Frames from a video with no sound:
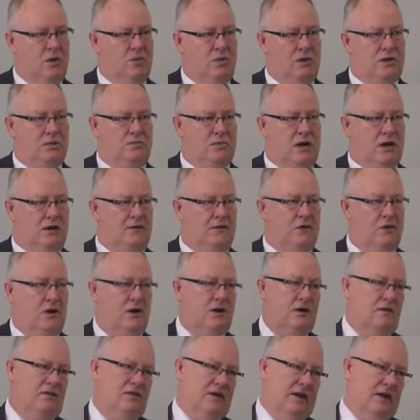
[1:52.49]
which might have
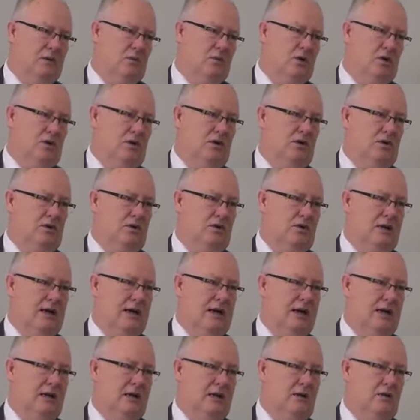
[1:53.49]
gone to Fair Work
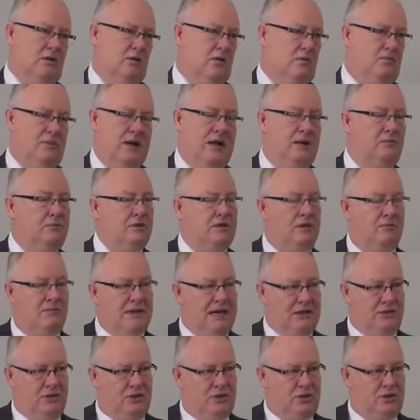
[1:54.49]
Australia or perhaps the
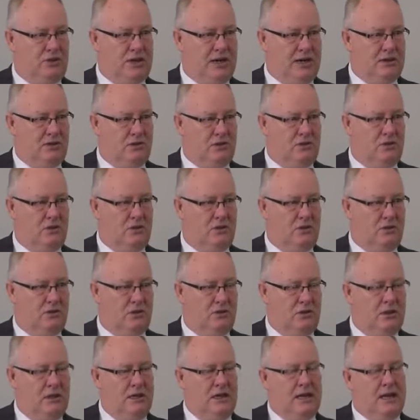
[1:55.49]
Magistrates Court,